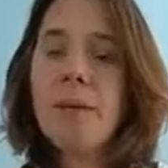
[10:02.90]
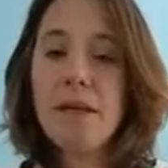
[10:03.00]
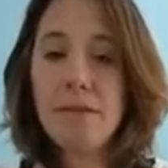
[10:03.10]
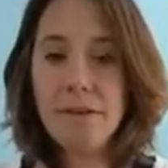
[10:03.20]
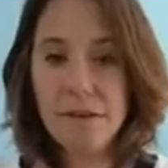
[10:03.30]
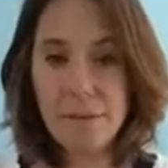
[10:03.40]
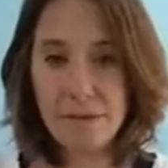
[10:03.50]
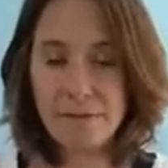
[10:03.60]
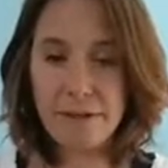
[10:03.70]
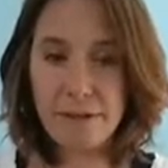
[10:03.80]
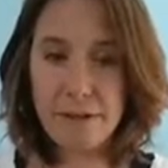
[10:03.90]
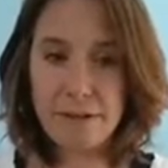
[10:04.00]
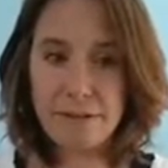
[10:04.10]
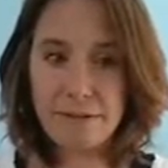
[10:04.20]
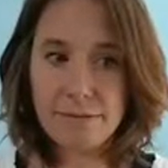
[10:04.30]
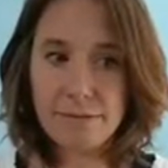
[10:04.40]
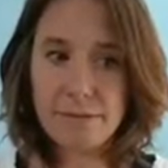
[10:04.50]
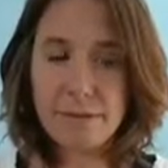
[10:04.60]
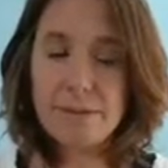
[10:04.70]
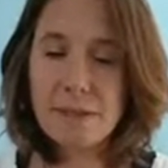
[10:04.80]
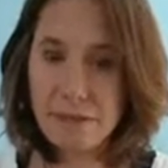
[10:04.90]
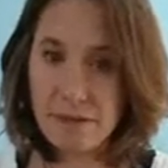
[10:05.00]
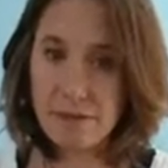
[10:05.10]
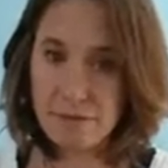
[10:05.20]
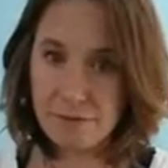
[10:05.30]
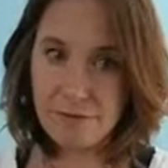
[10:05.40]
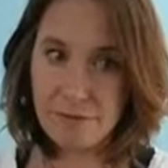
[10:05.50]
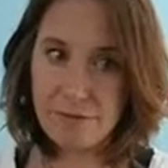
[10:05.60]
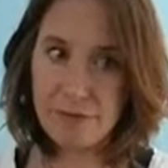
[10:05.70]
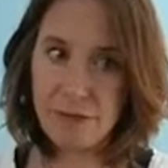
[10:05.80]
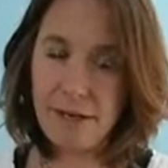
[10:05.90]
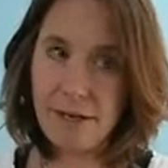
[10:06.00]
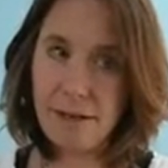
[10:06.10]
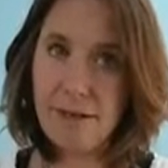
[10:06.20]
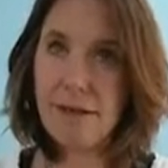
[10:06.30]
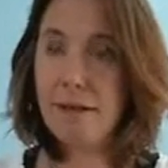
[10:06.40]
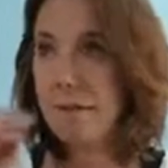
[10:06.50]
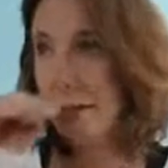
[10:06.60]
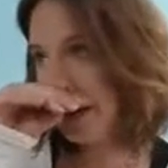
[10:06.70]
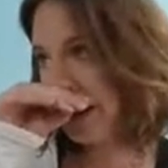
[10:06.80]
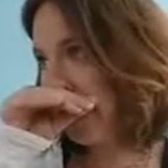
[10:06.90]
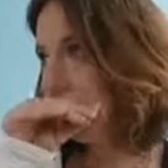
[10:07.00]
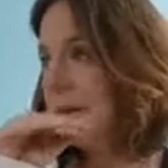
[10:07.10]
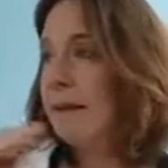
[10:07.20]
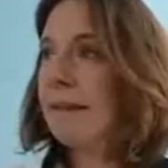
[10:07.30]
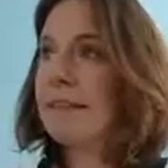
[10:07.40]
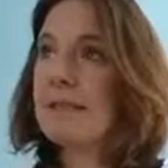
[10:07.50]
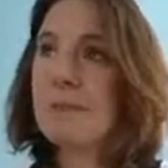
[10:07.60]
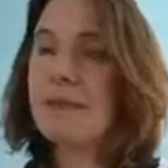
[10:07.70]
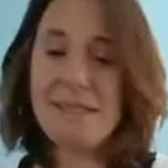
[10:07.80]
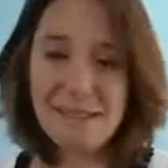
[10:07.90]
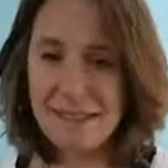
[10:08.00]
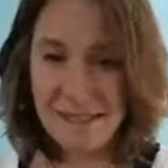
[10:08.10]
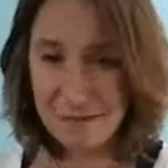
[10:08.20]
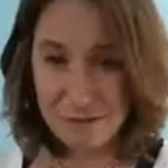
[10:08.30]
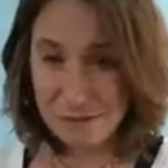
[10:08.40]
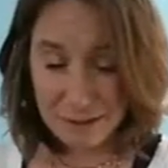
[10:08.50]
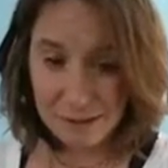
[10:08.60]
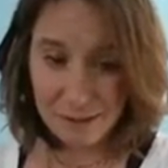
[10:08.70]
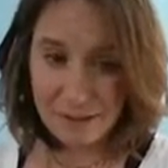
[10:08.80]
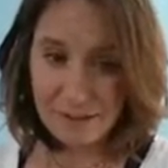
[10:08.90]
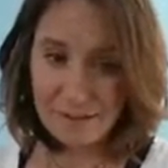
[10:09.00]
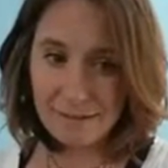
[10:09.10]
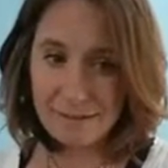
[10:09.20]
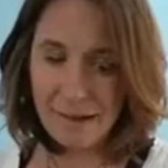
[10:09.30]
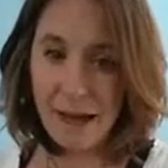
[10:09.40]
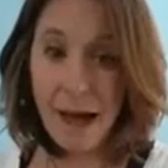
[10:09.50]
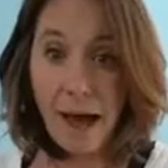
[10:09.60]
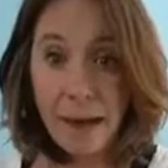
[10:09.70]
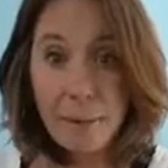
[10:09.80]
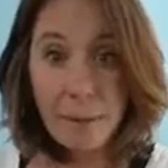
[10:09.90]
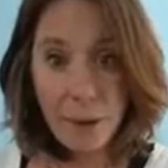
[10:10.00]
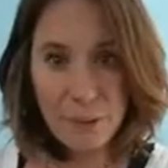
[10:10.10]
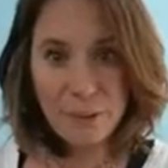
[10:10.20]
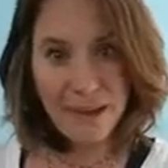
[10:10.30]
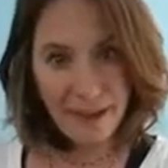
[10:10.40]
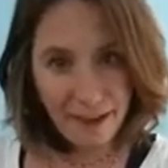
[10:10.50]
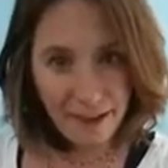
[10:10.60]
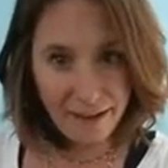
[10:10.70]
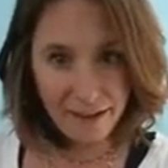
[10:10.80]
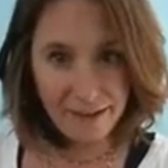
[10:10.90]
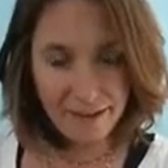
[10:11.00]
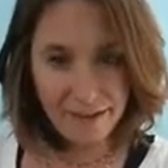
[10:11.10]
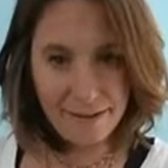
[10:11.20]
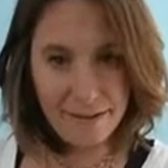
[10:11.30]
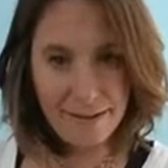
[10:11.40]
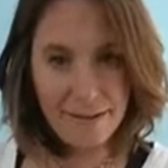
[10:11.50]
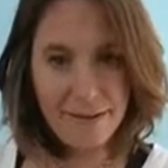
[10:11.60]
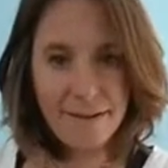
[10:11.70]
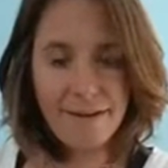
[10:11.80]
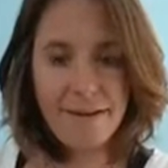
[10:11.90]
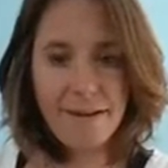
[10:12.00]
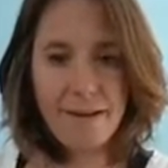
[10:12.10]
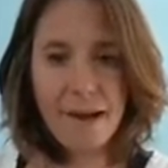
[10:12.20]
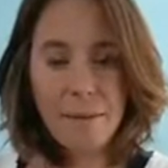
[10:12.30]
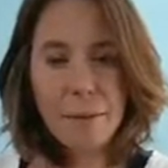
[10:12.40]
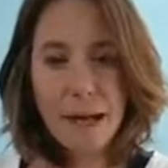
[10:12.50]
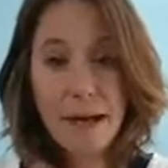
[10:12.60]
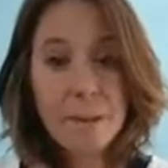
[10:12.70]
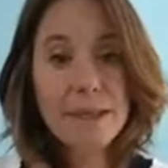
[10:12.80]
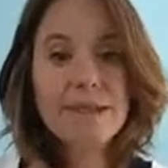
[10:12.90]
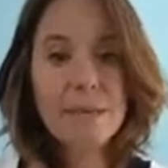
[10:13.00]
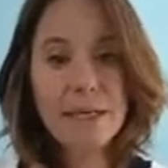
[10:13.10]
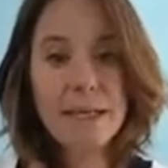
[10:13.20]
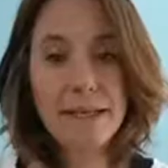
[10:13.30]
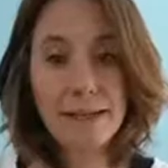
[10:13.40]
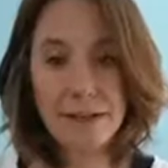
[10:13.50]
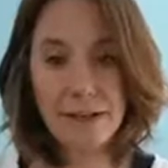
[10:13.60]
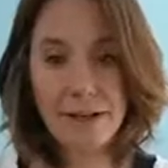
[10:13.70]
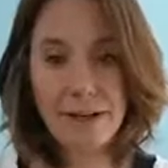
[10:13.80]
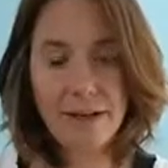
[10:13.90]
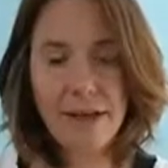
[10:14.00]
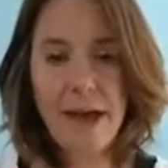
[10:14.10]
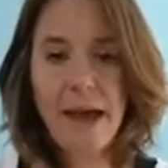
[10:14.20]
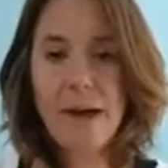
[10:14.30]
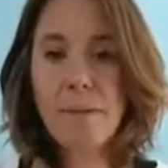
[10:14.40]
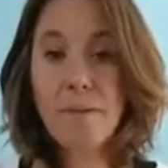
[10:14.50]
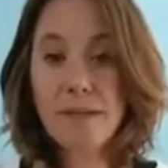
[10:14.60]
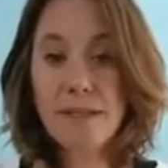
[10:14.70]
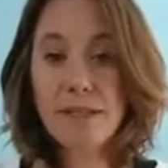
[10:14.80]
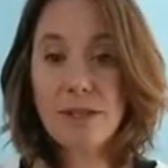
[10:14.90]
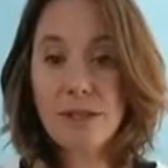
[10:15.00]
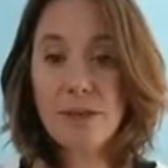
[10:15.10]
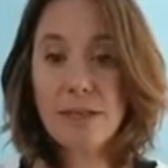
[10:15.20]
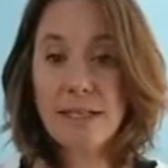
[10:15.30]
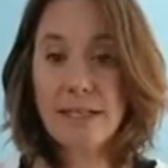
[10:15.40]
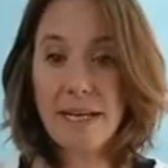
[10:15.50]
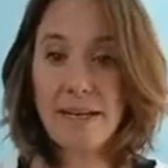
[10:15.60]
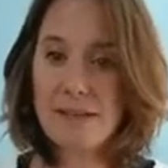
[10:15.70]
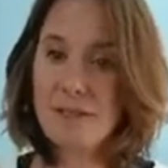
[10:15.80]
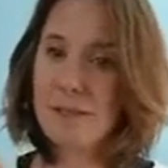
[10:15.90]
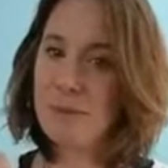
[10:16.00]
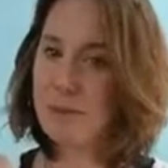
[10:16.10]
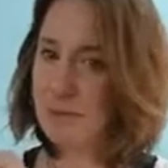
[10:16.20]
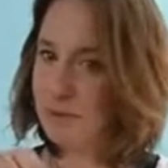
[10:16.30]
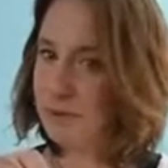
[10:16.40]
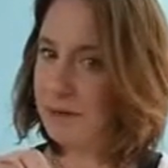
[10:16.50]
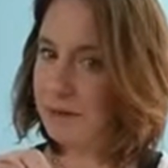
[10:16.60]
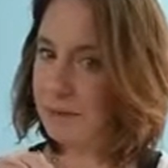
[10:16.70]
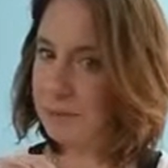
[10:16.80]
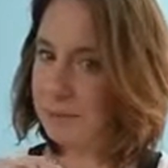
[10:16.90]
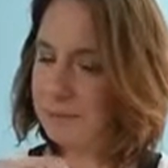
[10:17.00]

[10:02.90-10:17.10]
even in my fear, I'm safe, right? Even in this place that doesn't feel good, I'm okay. I'm okay because I'm here and I'm willing to do what it takes to move through